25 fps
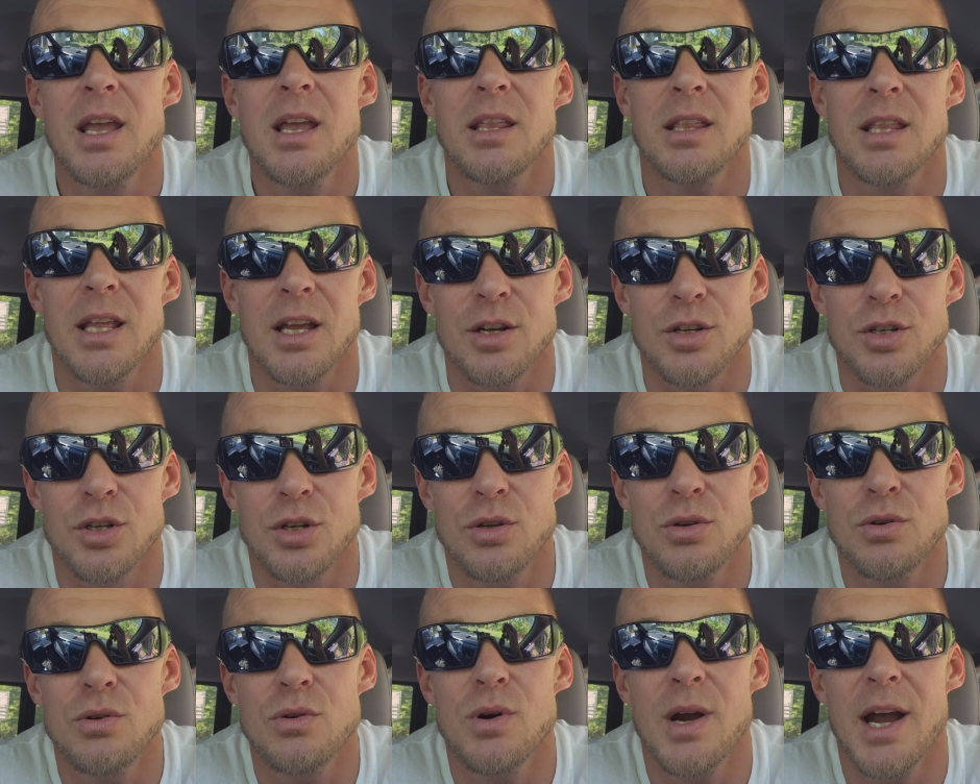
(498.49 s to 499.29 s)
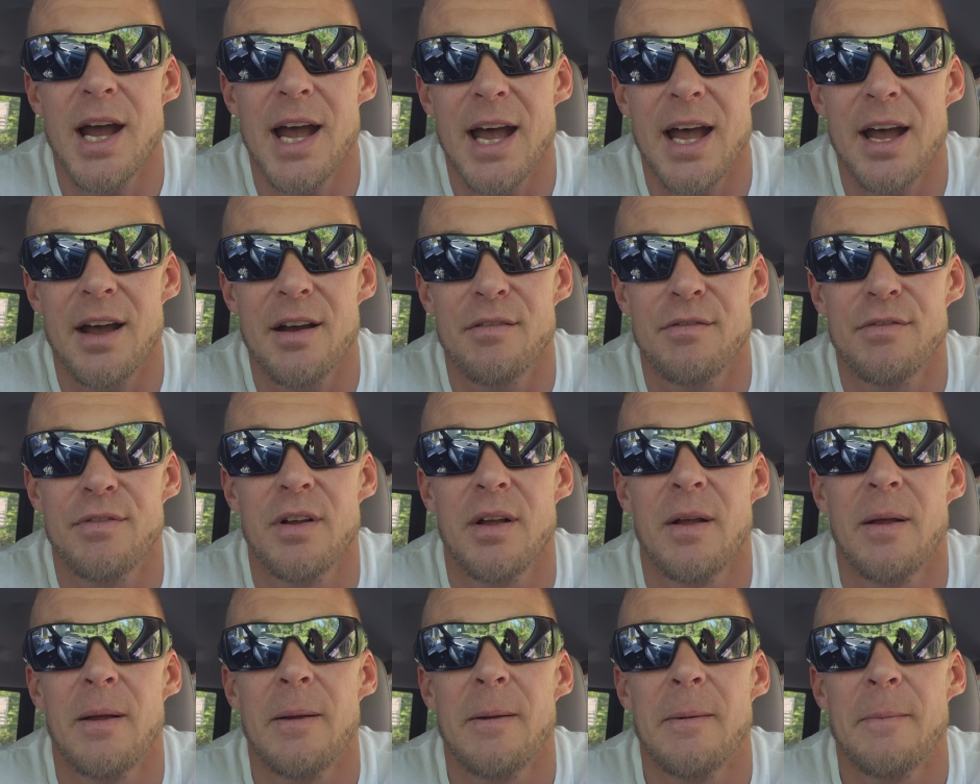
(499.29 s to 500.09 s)
that do have
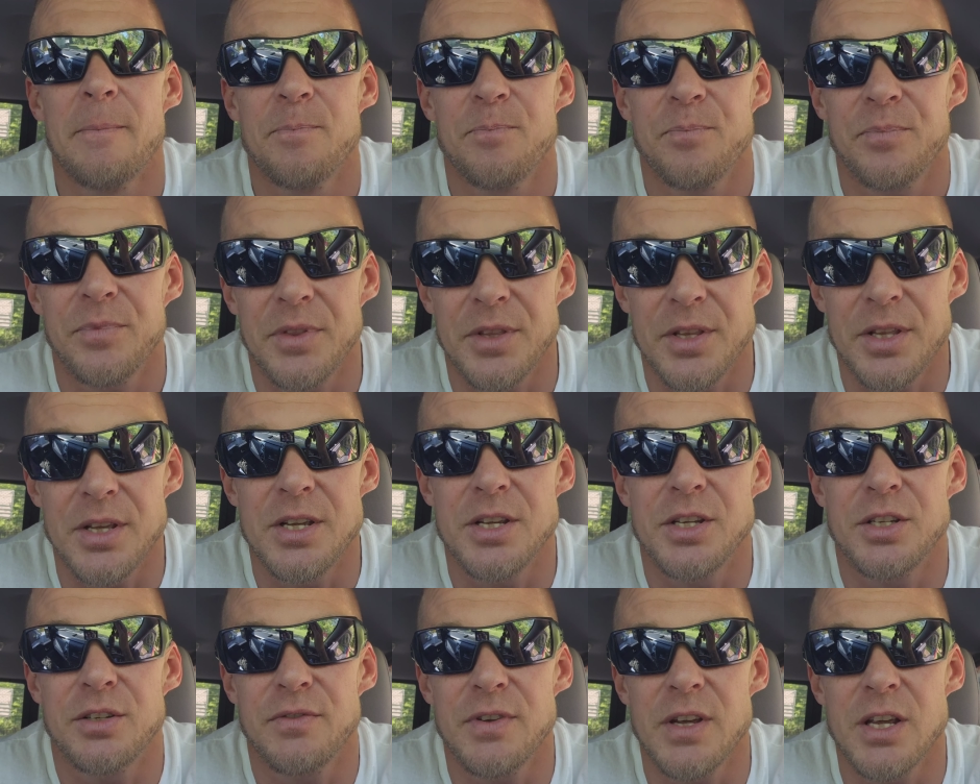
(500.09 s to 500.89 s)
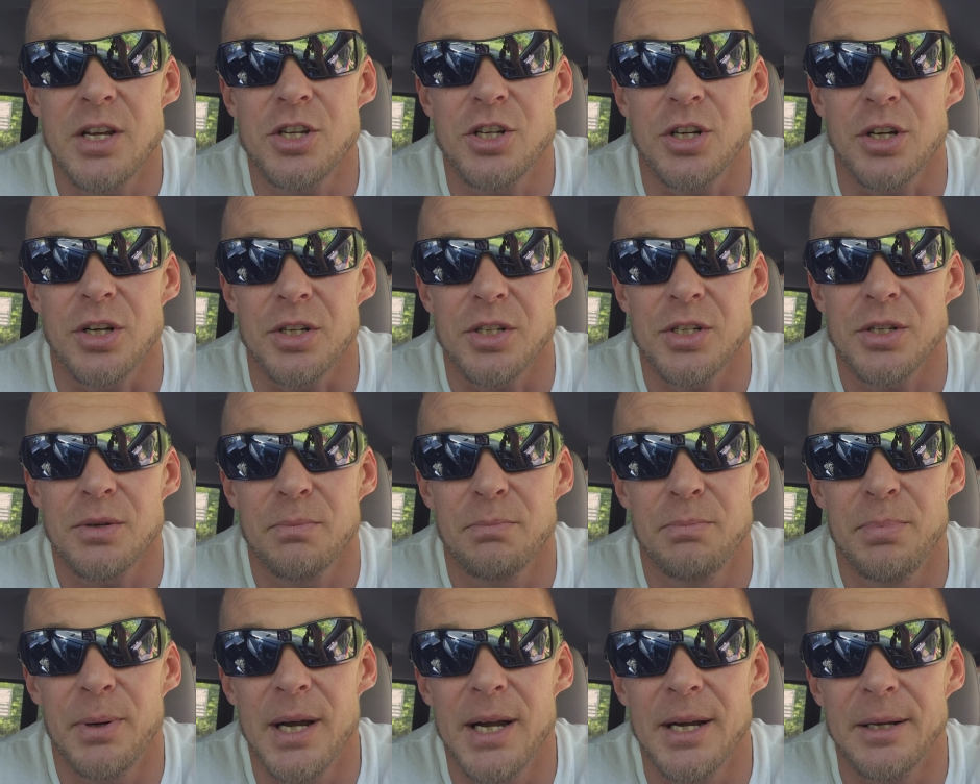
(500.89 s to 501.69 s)
these features,
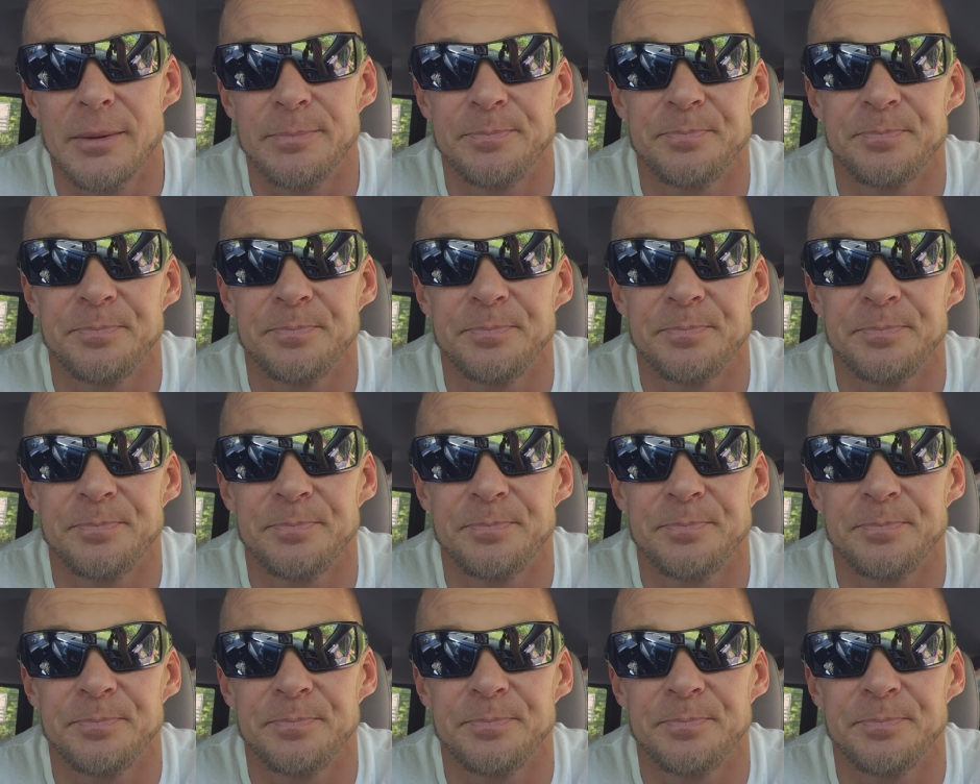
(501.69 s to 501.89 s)
but